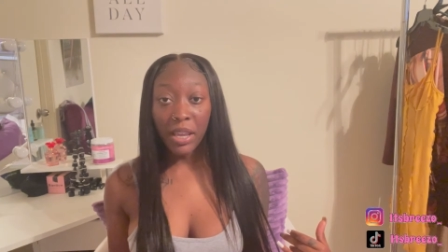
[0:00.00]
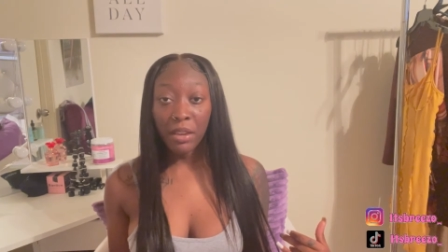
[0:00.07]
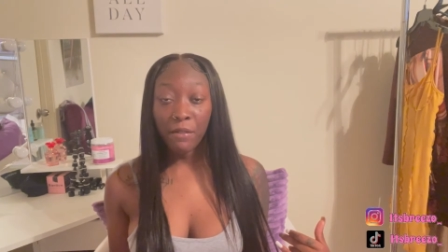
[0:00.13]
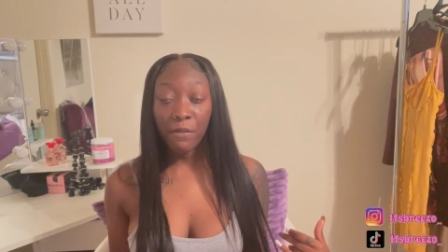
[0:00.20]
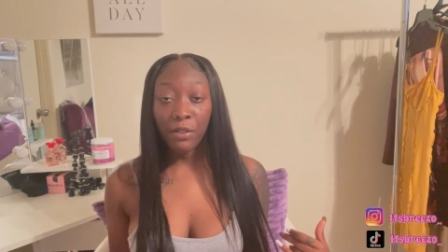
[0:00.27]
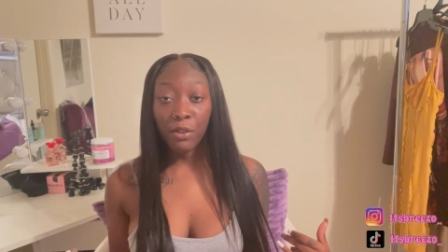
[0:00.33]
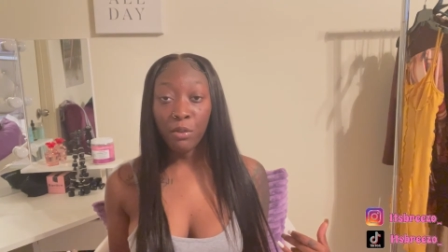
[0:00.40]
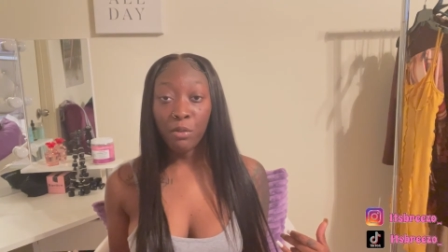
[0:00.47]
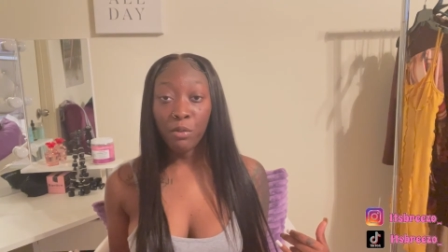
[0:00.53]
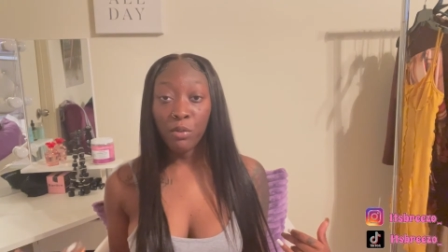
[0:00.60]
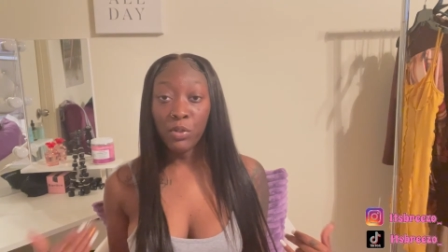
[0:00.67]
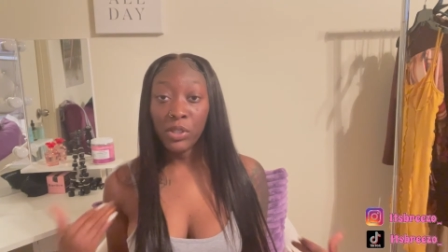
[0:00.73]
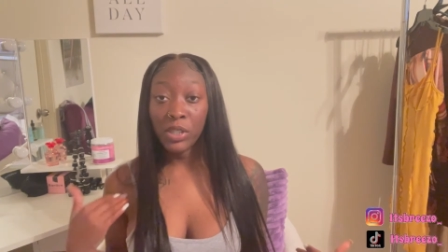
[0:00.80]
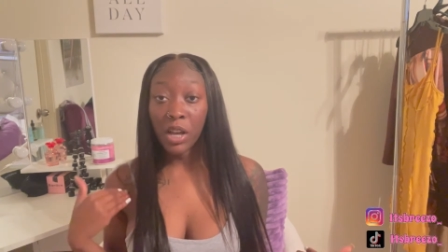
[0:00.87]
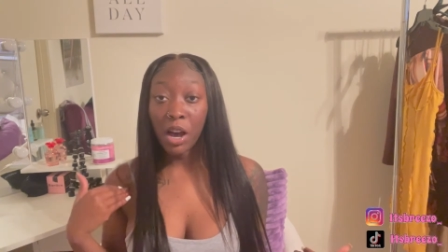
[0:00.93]
if you
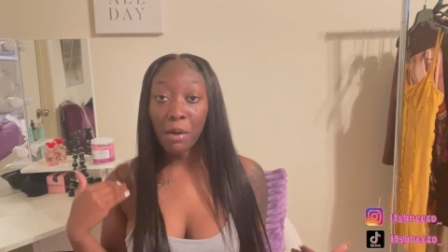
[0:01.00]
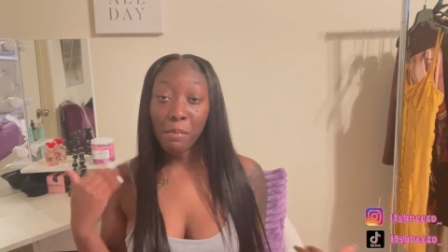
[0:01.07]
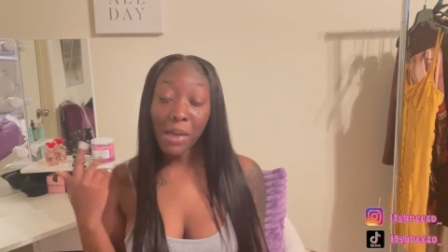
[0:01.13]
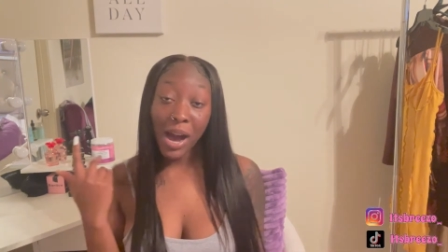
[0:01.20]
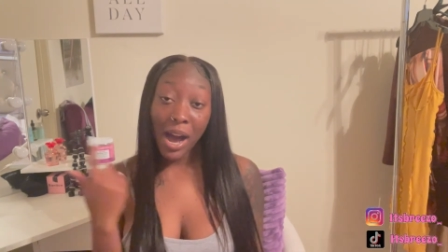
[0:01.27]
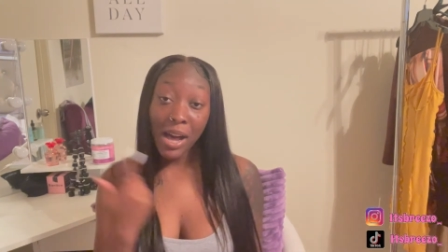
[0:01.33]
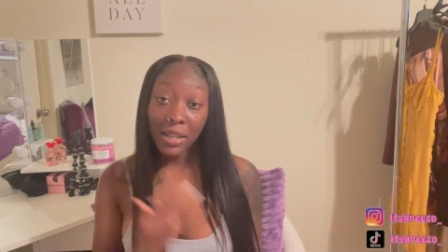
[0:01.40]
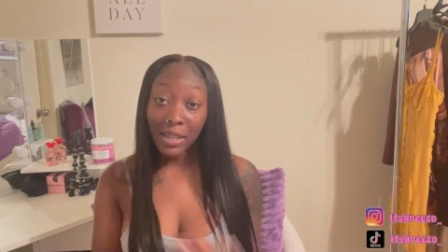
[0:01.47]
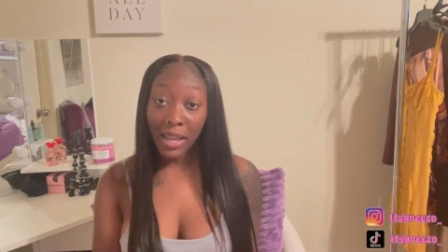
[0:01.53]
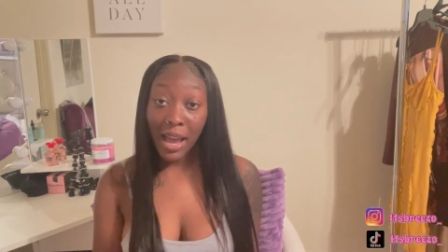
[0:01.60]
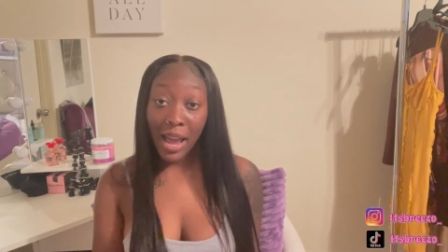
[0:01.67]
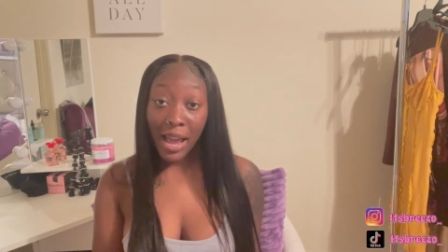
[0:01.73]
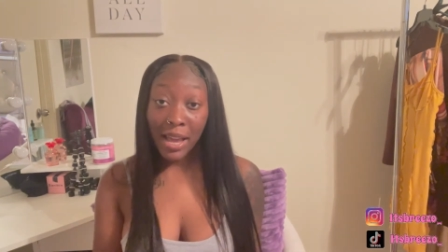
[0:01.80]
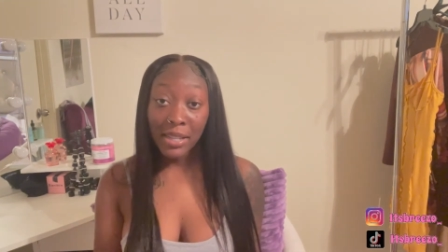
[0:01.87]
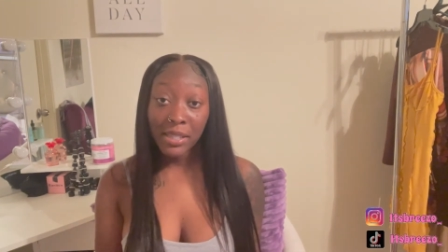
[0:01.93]
saw my
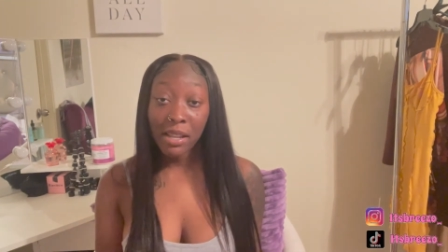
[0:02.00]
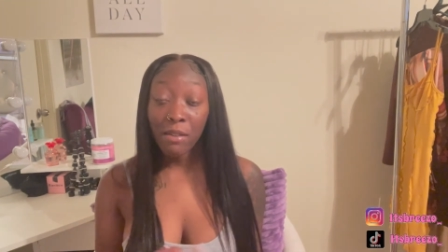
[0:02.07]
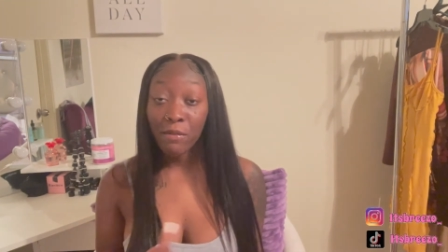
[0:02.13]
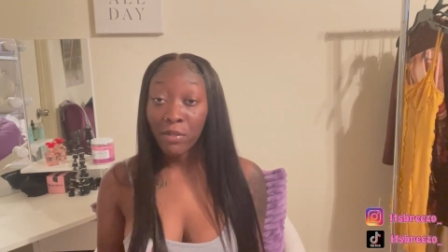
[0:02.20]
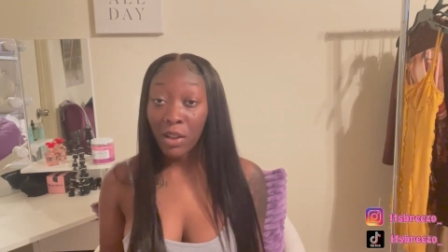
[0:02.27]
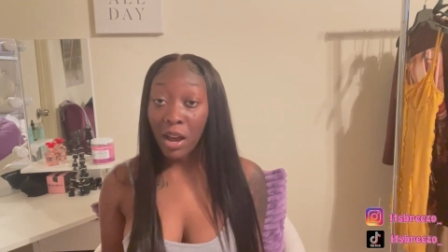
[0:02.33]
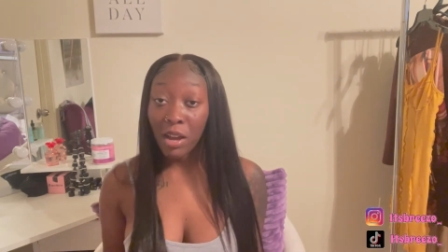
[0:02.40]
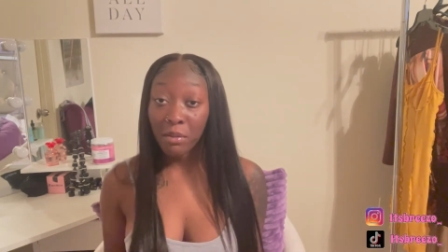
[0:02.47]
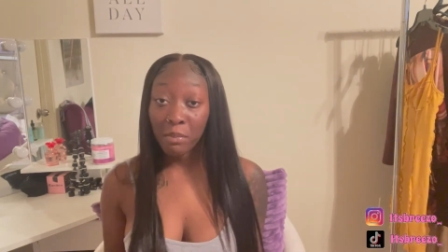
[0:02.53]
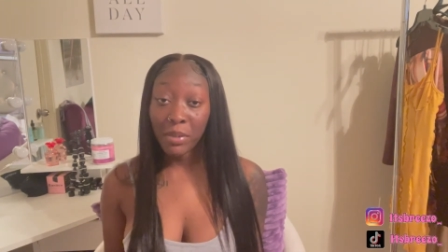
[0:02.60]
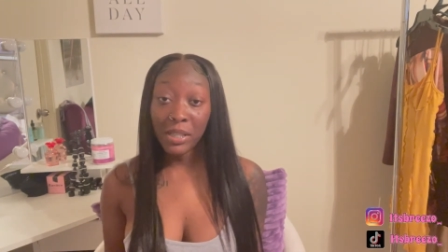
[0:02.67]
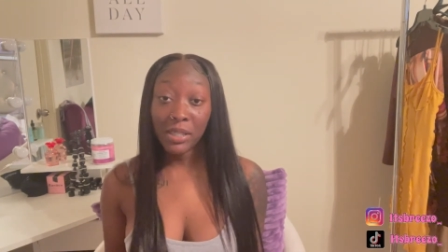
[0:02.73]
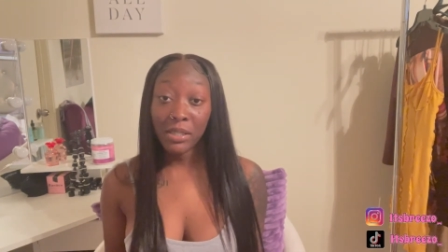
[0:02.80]
last Vlogmas